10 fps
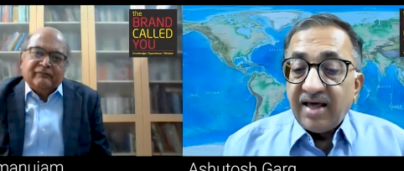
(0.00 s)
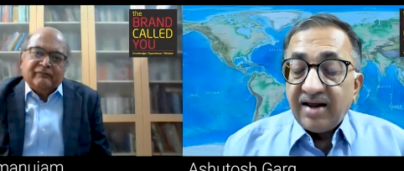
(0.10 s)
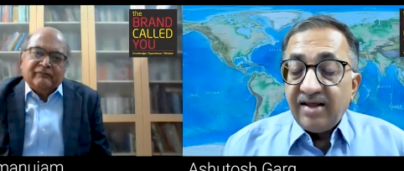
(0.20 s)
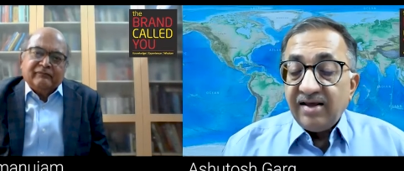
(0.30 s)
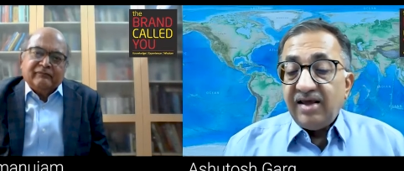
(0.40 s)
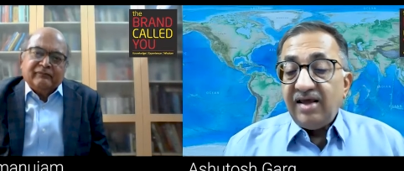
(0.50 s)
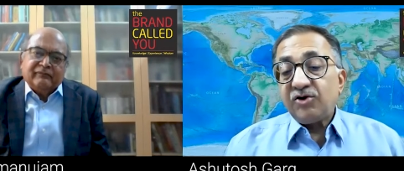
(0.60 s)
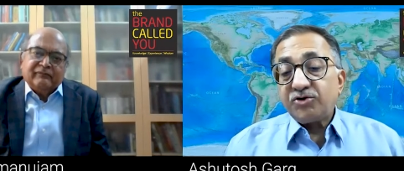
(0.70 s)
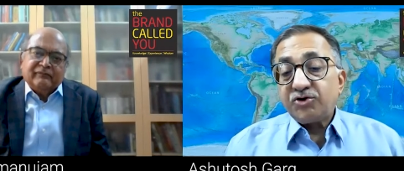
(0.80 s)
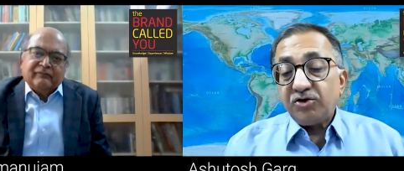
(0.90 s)
Speaker 1: And he is
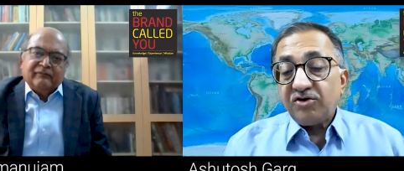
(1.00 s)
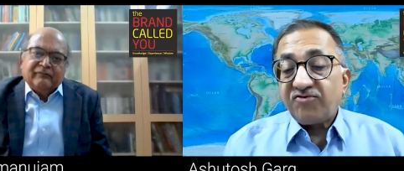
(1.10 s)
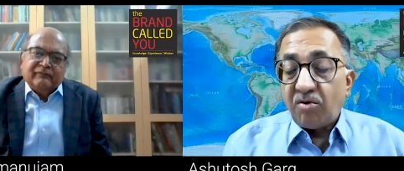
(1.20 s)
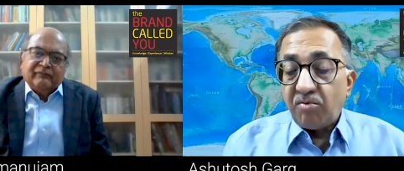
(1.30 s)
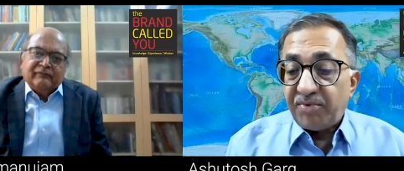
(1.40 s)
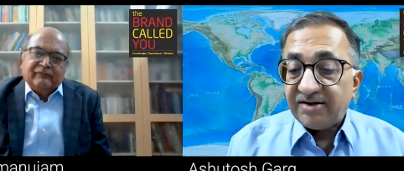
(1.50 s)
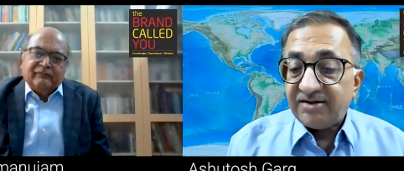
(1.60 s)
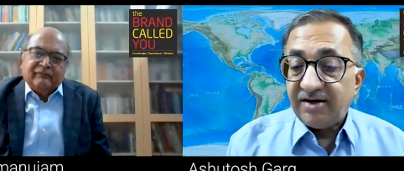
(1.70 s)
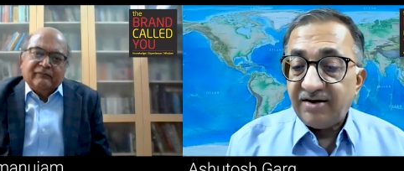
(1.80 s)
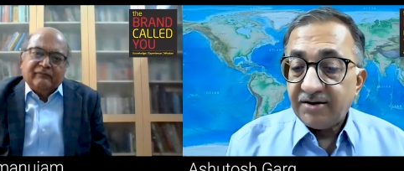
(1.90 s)
also the former
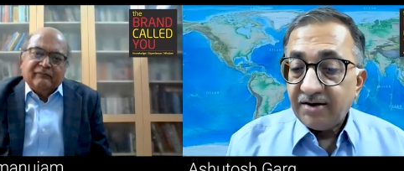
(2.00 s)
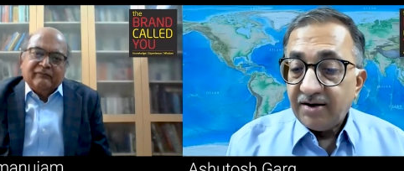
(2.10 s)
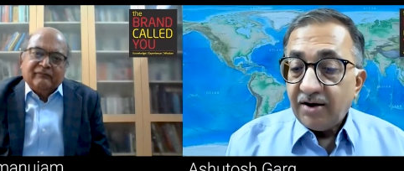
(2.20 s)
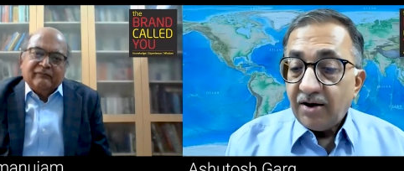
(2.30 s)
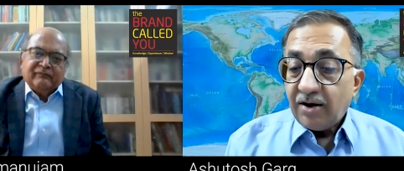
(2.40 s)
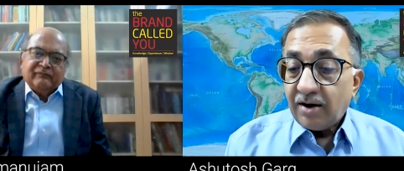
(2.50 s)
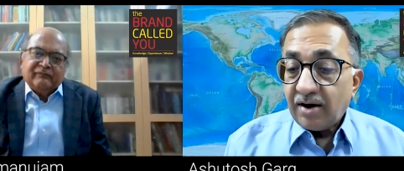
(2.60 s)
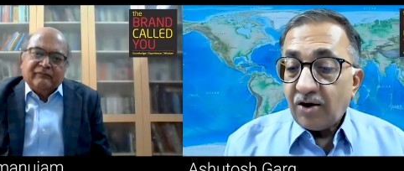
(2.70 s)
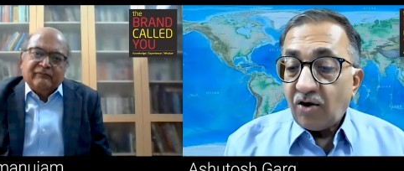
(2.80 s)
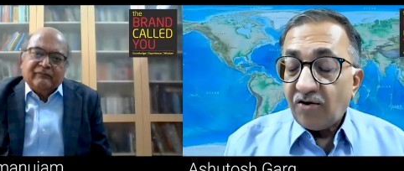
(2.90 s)
president
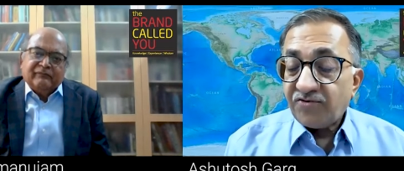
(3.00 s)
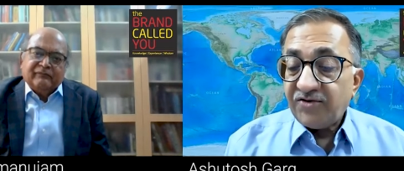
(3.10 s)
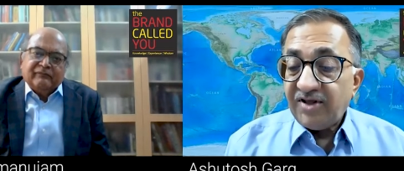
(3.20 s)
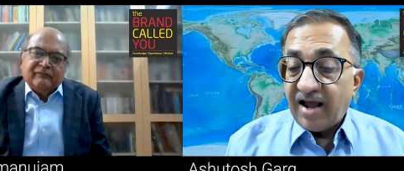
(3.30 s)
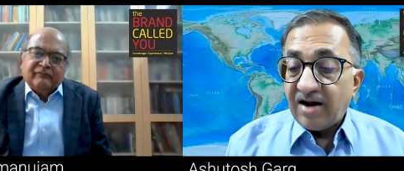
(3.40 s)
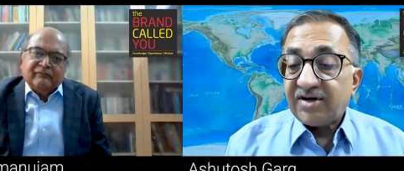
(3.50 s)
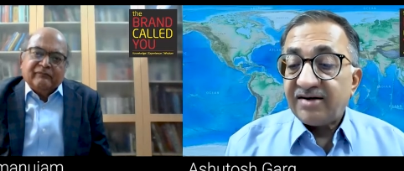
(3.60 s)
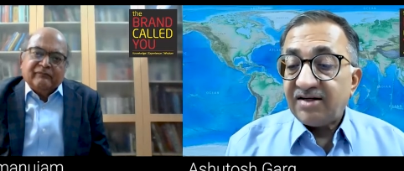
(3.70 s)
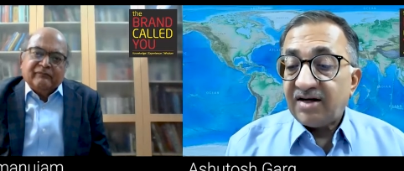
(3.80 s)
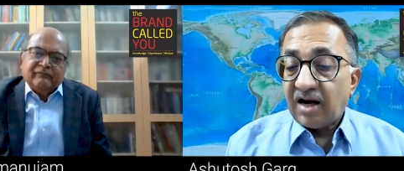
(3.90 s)
uh, of the
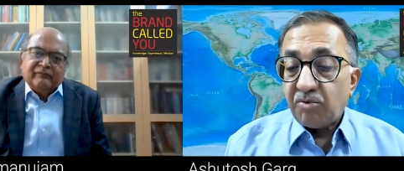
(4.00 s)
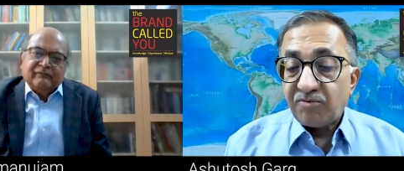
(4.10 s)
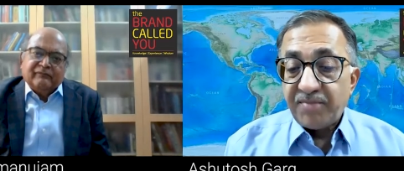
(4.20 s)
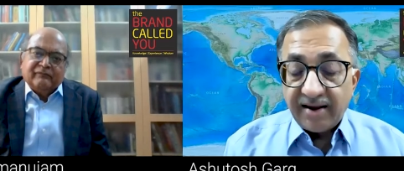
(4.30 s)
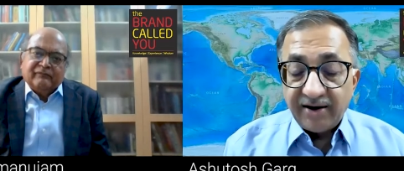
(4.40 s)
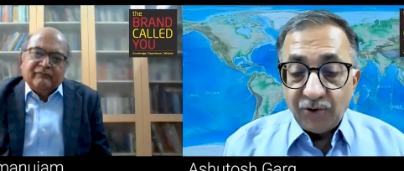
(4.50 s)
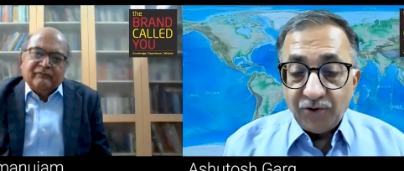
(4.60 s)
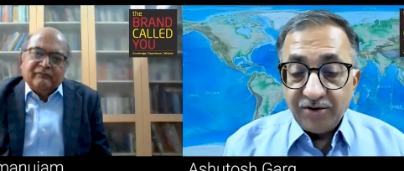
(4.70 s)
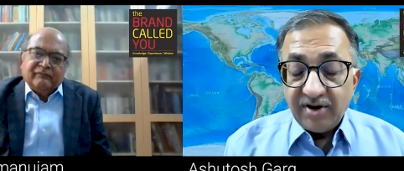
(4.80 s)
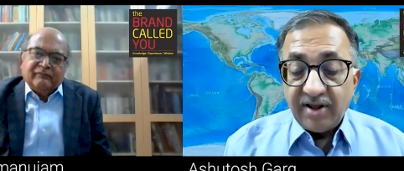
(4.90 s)
Advertising Club of
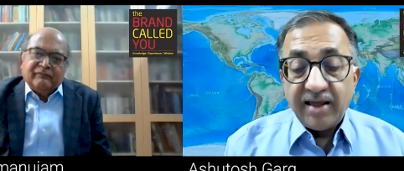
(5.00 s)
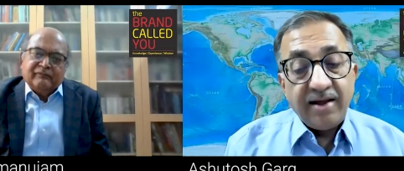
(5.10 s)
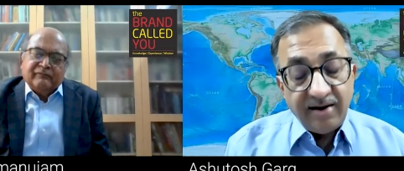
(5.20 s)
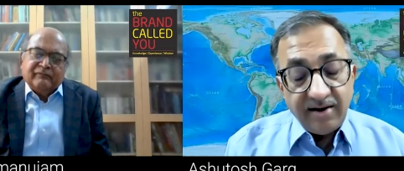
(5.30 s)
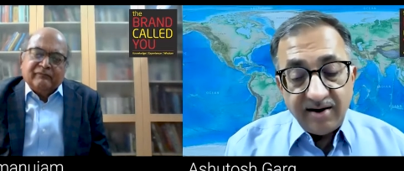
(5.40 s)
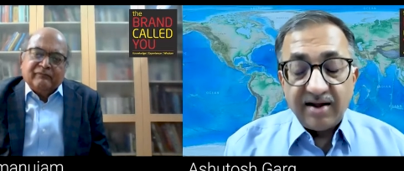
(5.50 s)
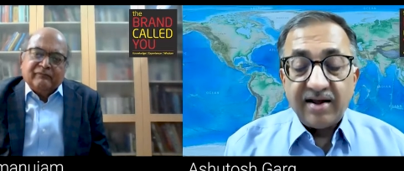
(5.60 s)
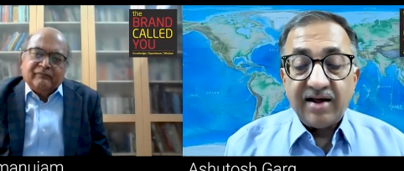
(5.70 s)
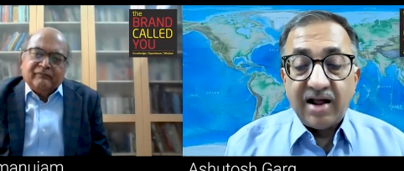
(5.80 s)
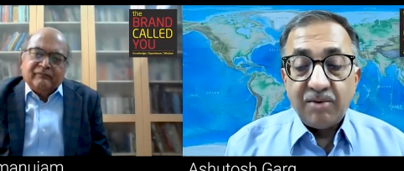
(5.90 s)
Bangalore. And
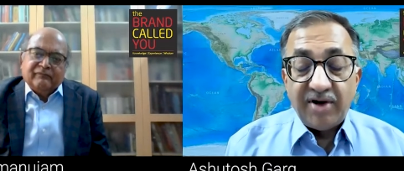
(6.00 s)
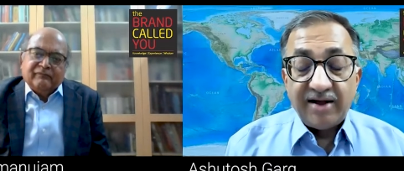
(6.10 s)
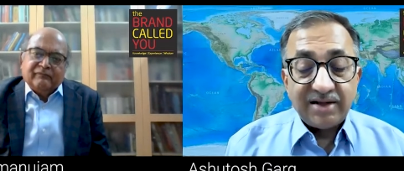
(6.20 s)
I'm, as